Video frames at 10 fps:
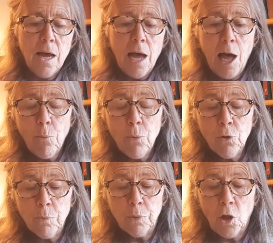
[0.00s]

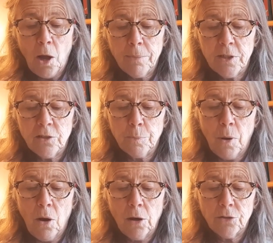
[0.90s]
Humboldt plopped his
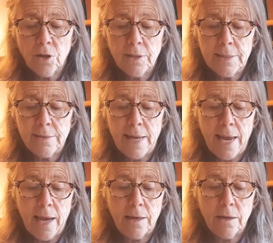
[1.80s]
paws on his
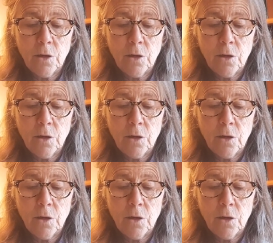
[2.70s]
head.